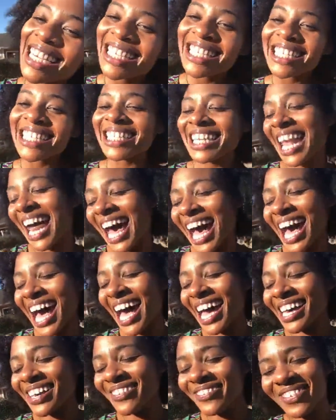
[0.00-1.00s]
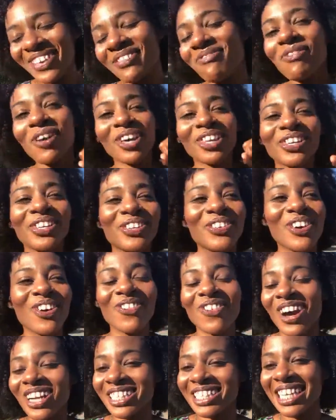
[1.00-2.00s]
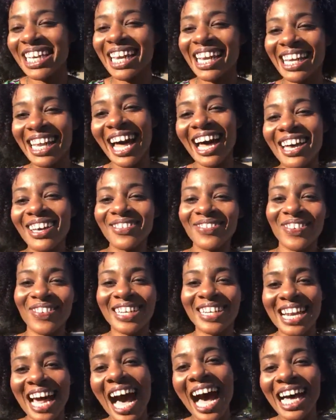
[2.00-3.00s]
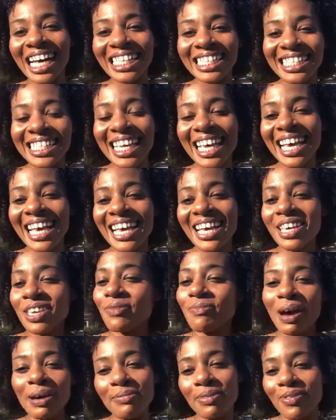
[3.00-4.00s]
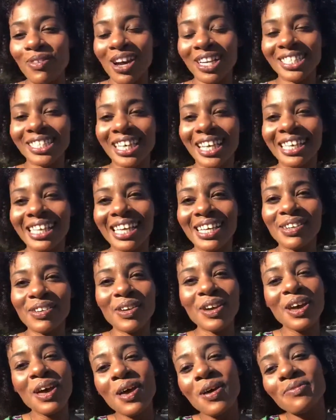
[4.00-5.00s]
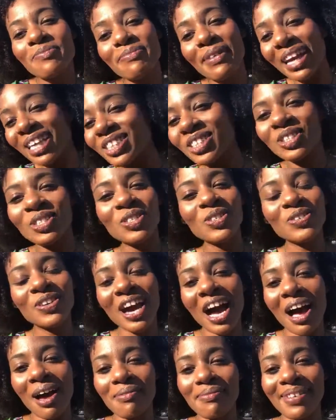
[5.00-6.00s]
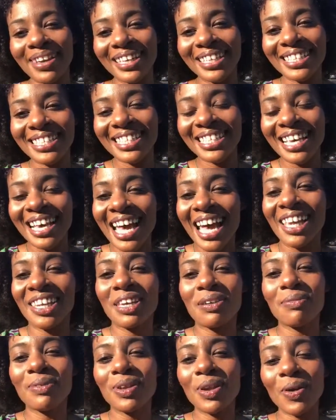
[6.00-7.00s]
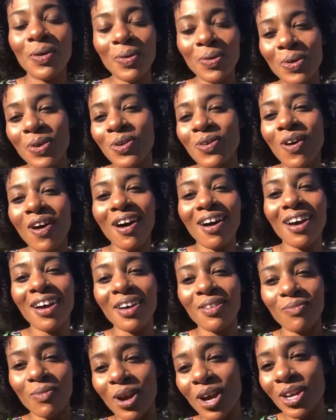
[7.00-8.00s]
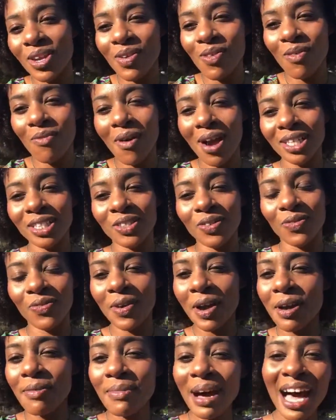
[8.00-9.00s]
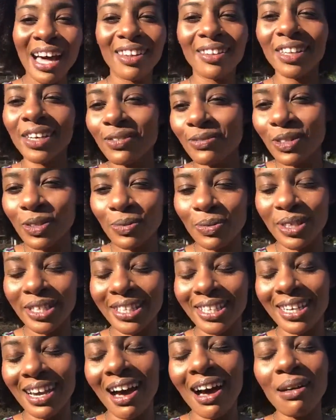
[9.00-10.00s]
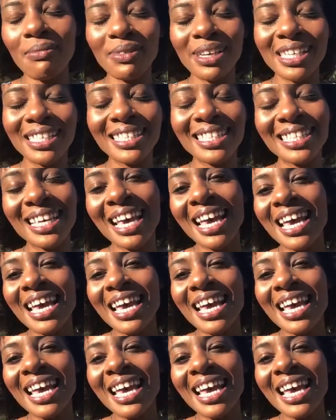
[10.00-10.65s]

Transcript: is live and whether you are watching it live or not, you might be watching it later, make sure you comment and let me know who you are and where you are watching from. I love to read the comments.